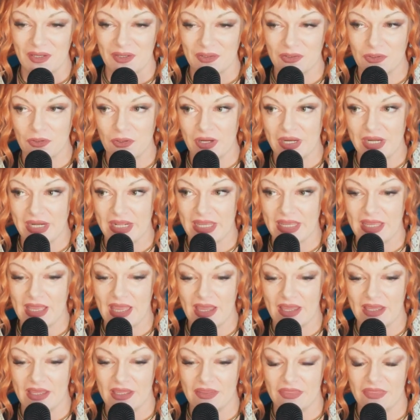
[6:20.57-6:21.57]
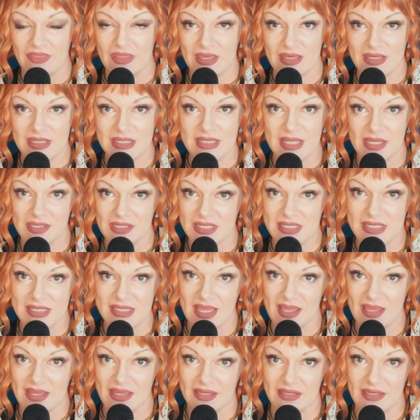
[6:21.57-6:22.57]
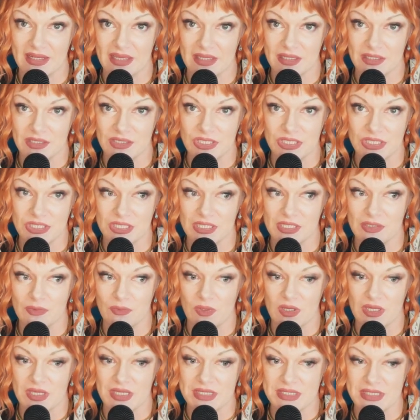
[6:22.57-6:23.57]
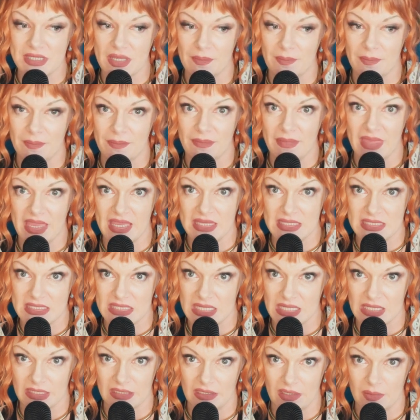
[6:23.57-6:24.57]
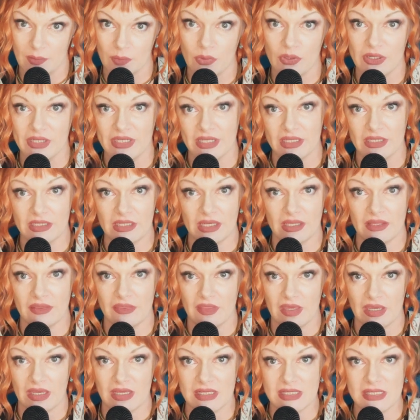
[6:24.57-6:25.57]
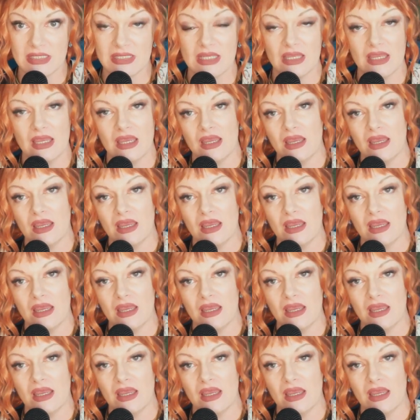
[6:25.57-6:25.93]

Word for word: Granny had the second sight, and she was amazing at predicting things.